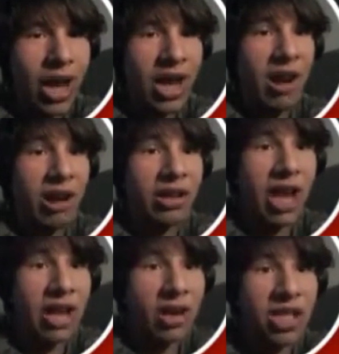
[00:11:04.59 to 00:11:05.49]
Okay,
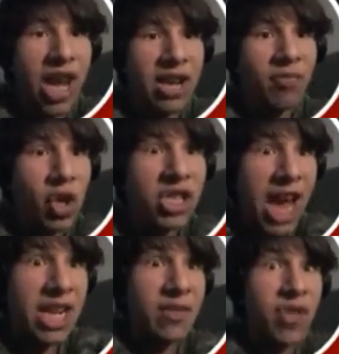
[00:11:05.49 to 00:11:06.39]
okay, you're dead.
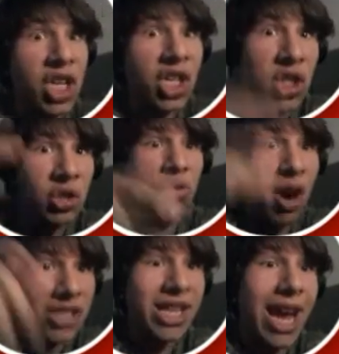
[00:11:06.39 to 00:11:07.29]
You're dead.
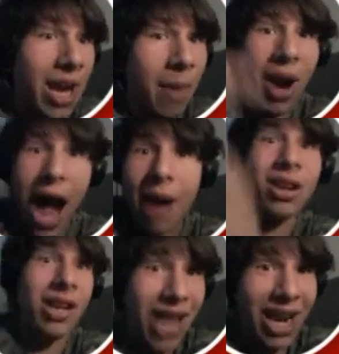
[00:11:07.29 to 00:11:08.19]
You are dead.
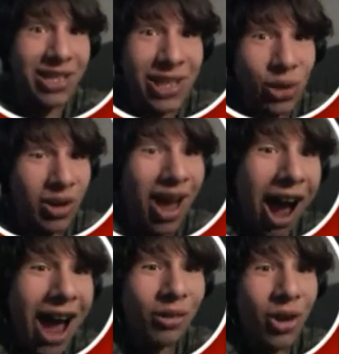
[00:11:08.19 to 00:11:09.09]
But I'm gonna die
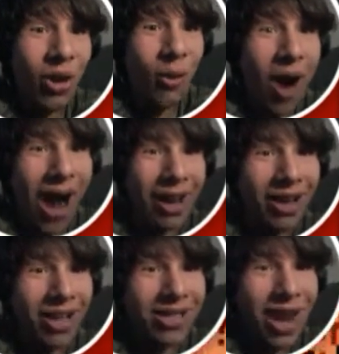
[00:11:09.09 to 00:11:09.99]
soon. I don't know
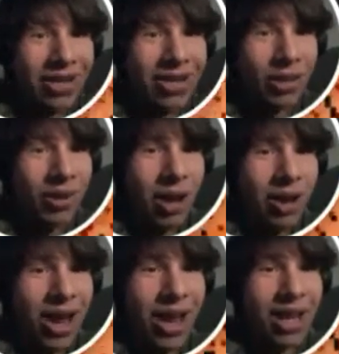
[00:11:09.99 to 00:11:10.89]
why I'm gonna die
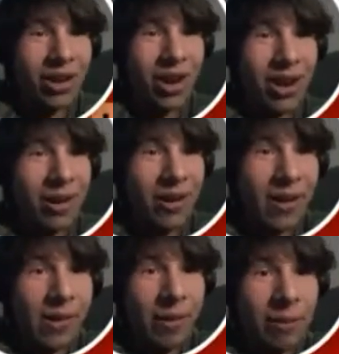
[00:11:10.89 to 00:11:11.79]
soon, and I ain't
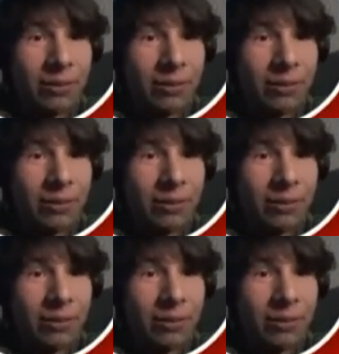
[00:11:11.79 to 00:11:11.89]
good.